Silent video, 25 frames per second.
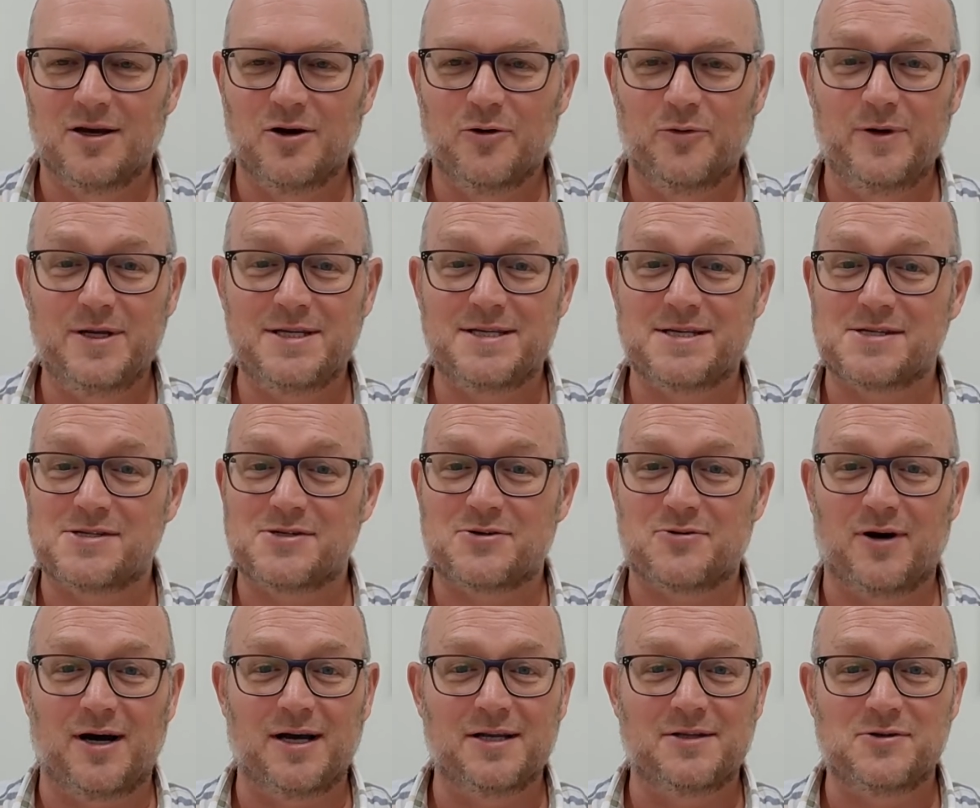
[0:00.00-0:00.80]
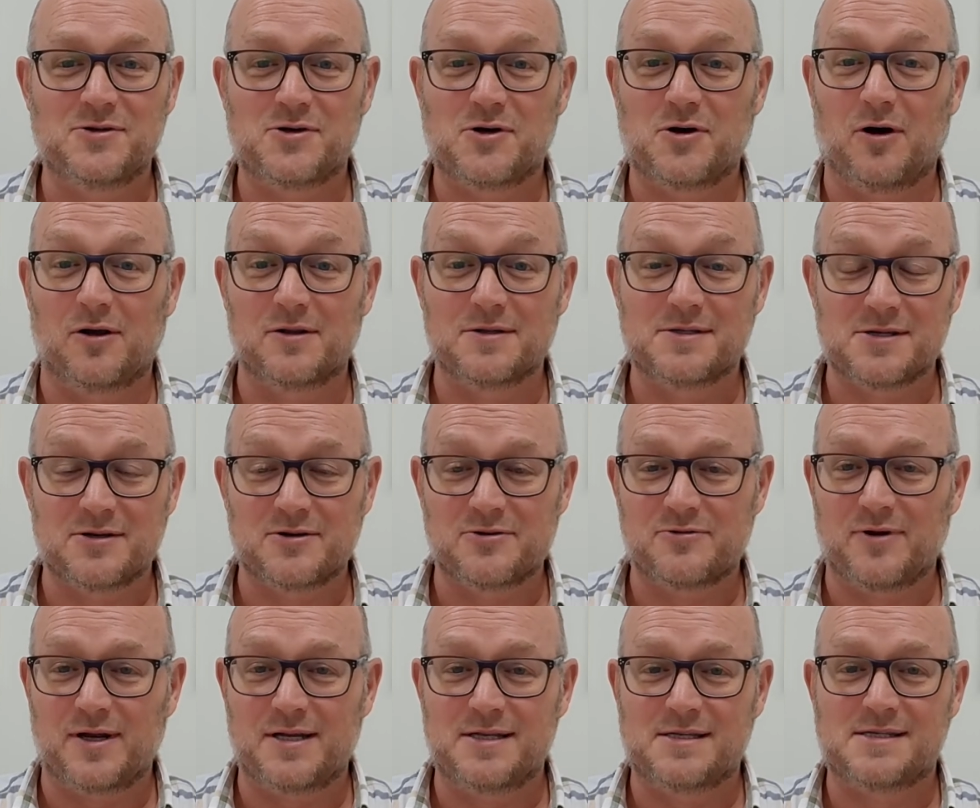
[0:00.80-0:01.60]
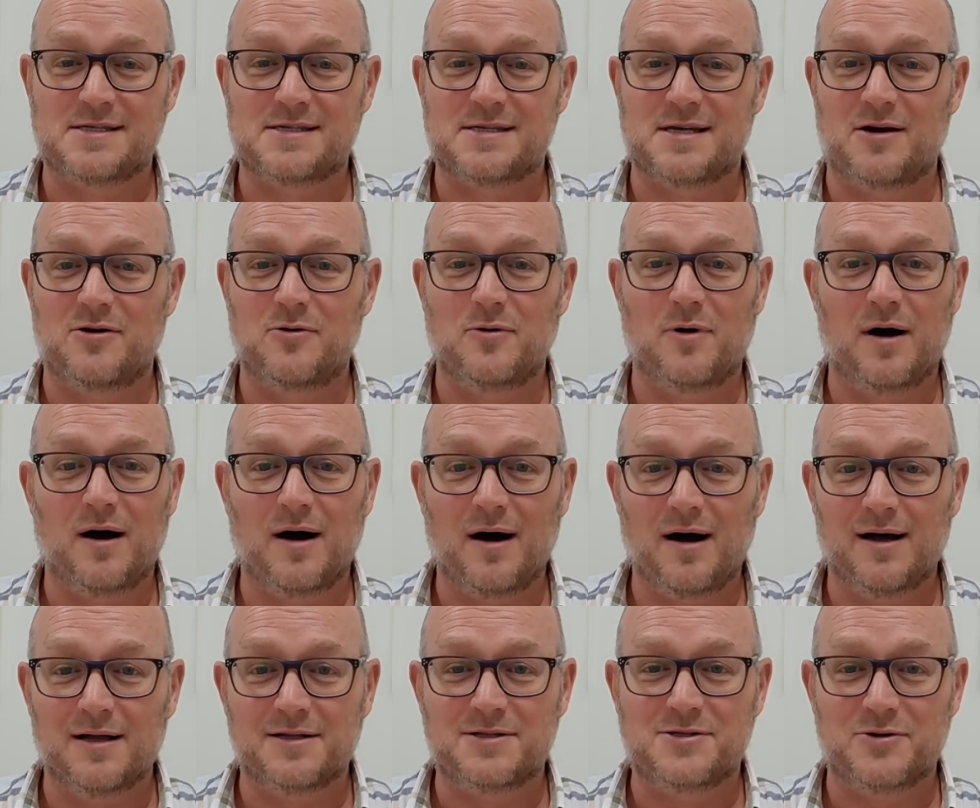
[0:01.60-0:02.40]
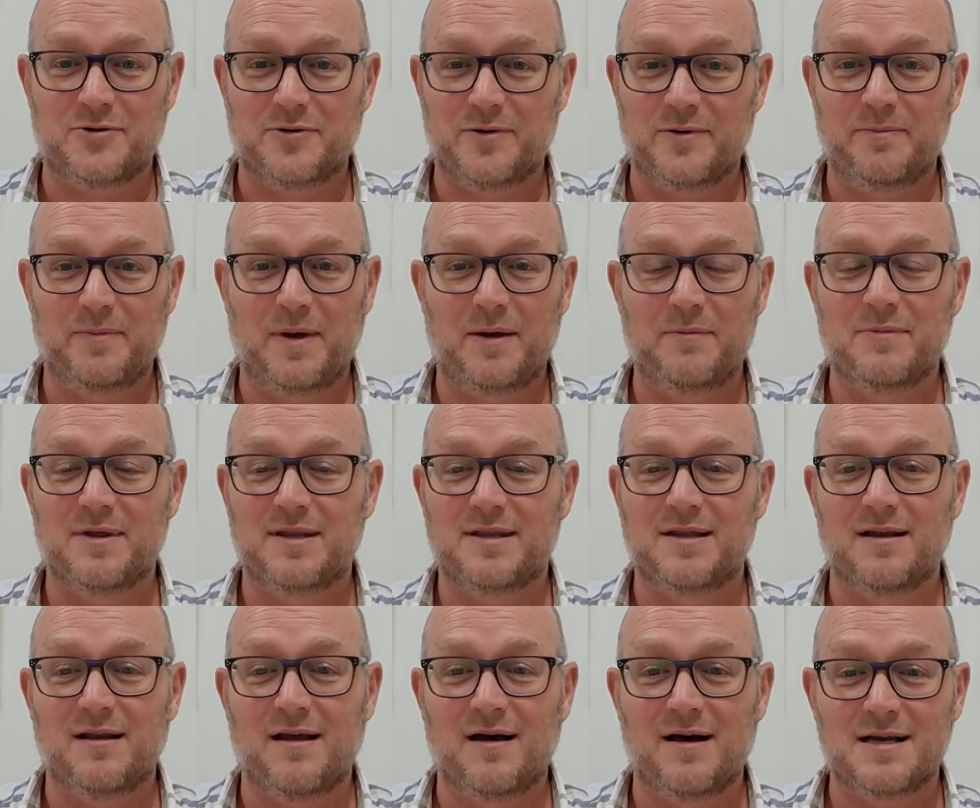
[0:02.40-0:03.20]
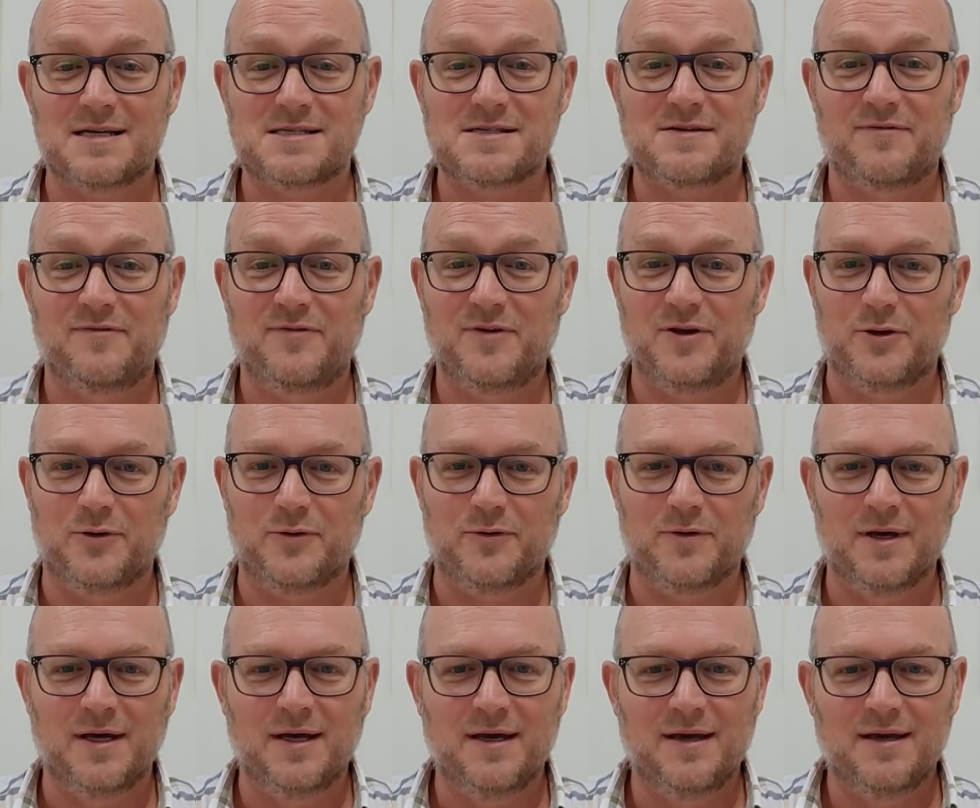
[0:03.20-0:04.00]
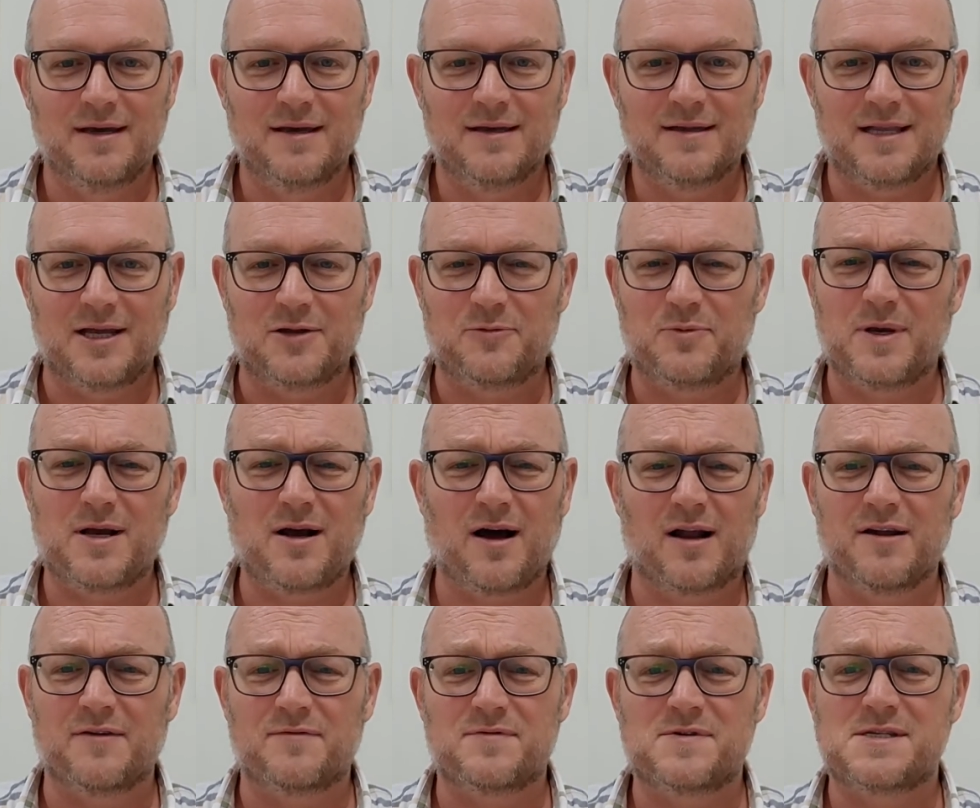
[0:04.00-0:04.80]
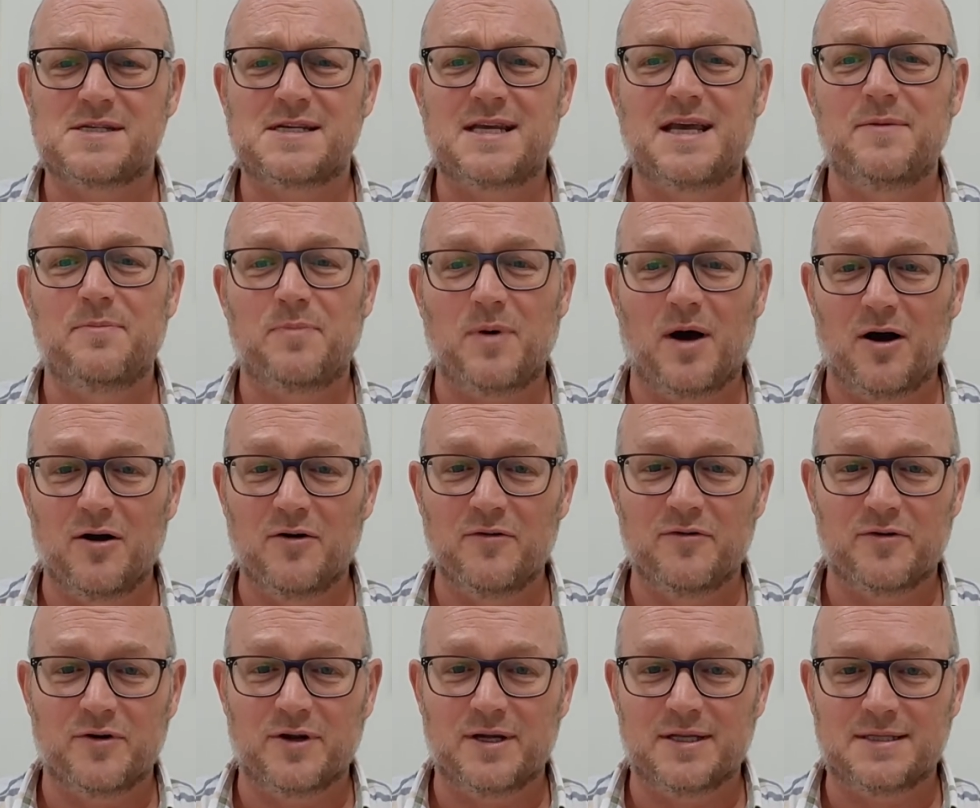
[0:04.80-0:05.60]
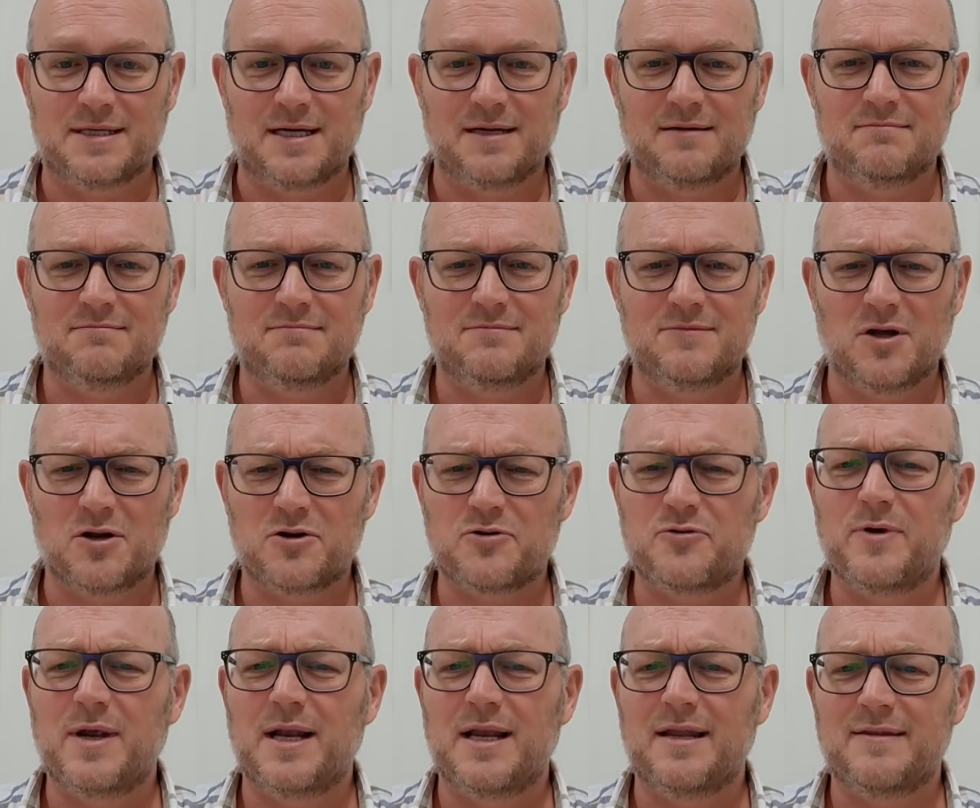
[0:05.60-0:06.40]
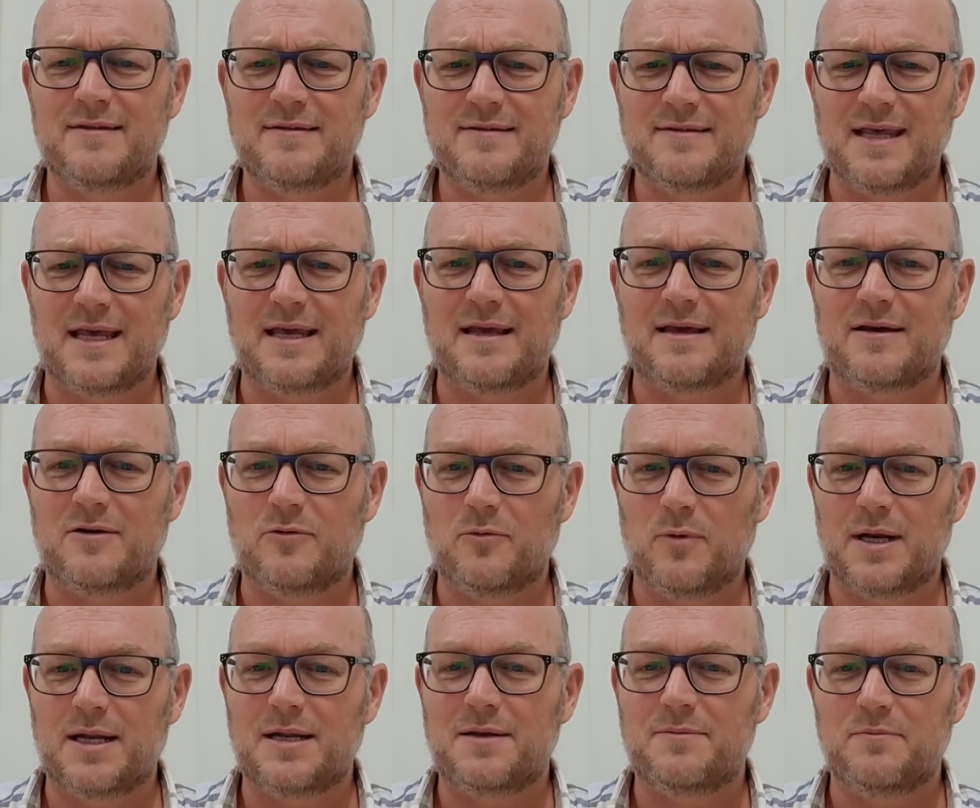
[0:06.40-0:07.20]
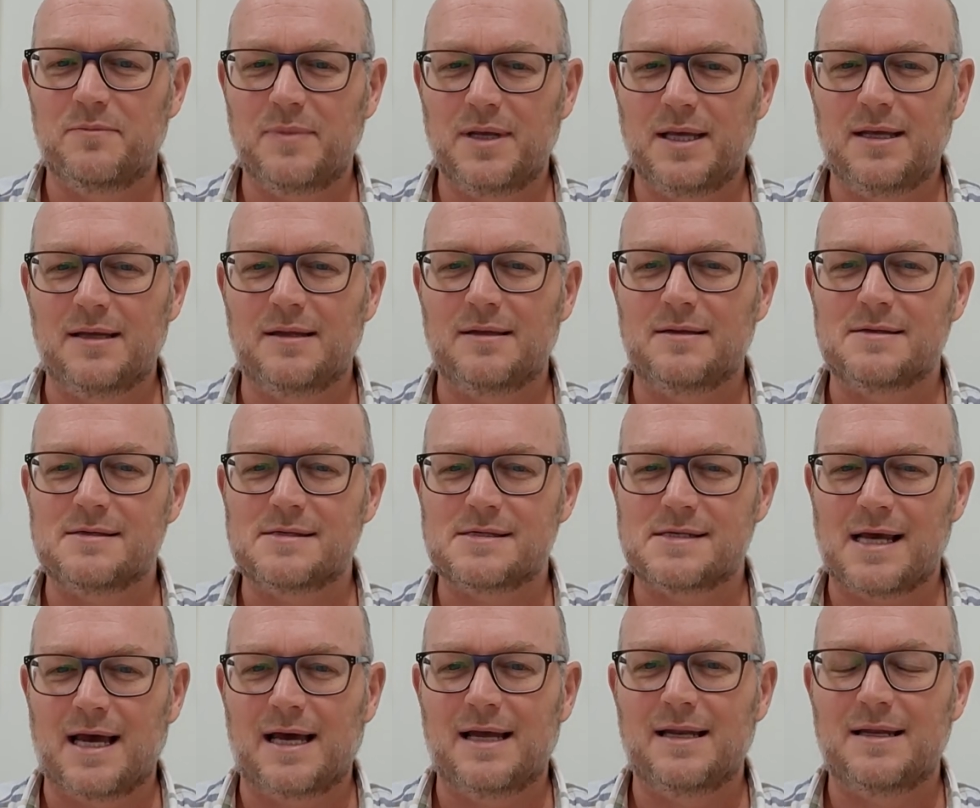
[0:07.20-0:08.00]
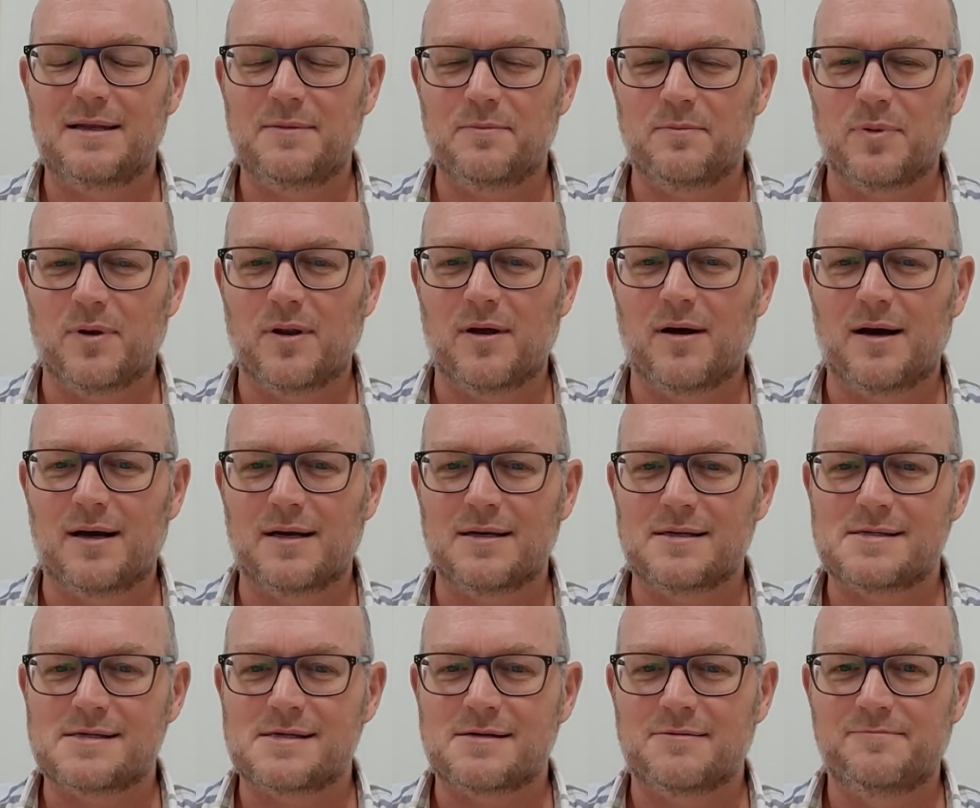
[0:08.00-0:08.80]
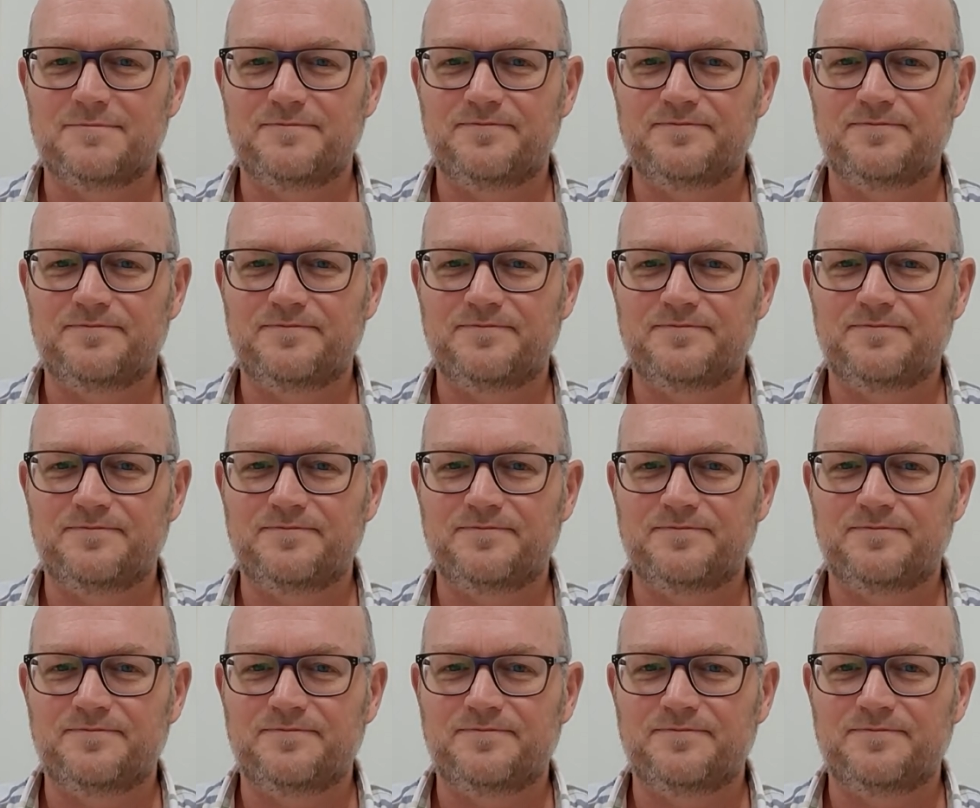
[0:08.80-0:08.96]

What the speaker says: we just try to concentrate so hard to remember the last few that we kind of skip over it and not really think what it means and implies.